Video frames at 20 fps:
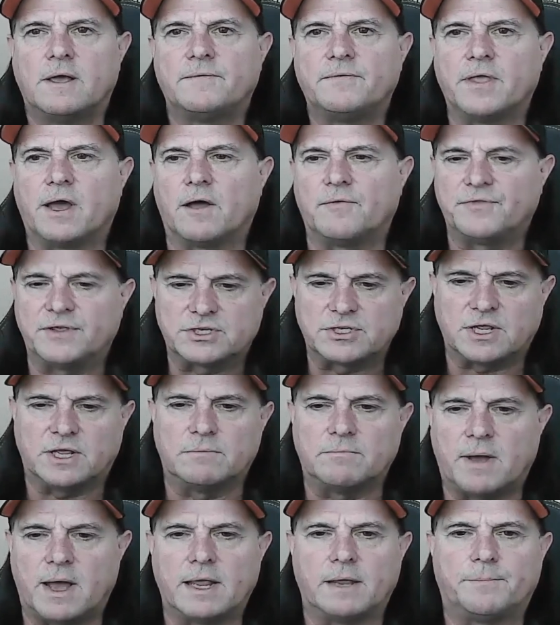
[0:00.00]
Now, this,
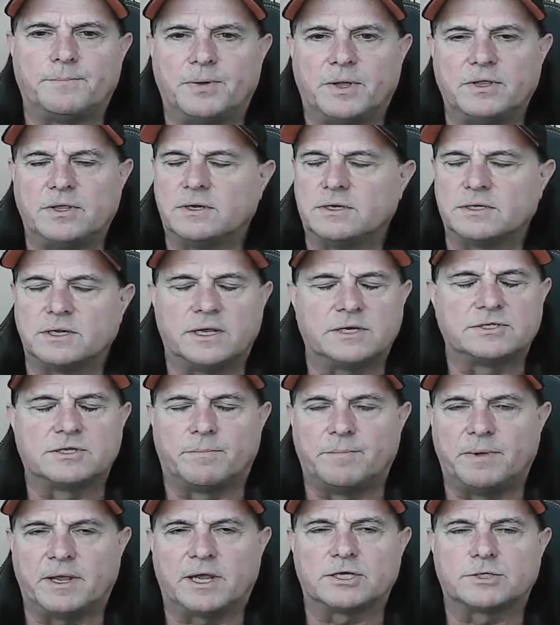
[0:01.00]
in my opinion, is the
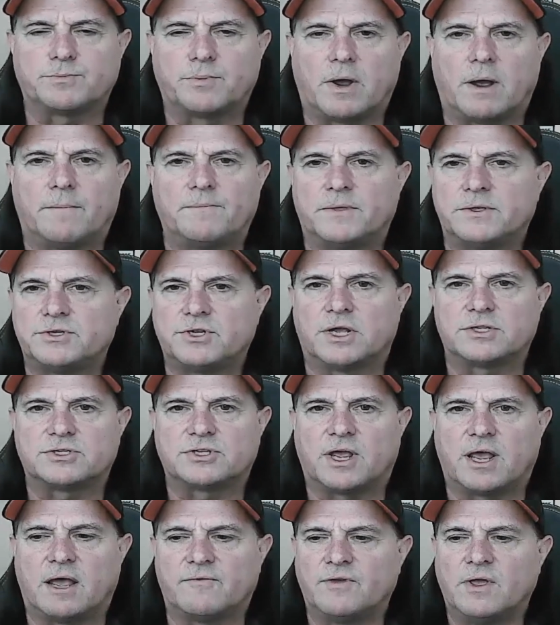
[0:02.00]
biggest problem the Jets
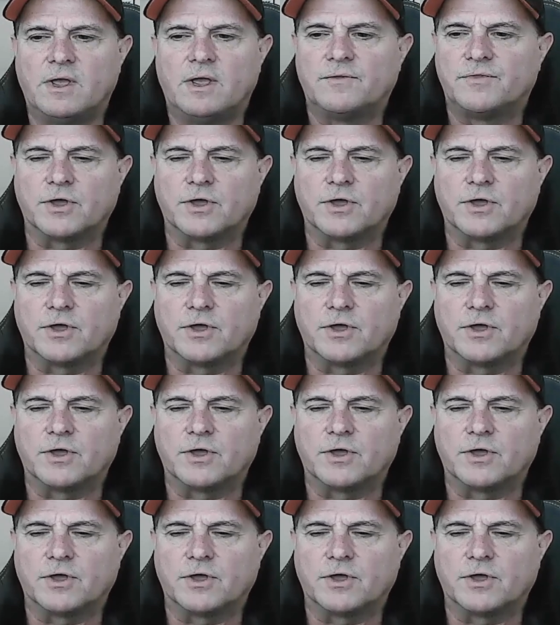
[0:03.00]
have.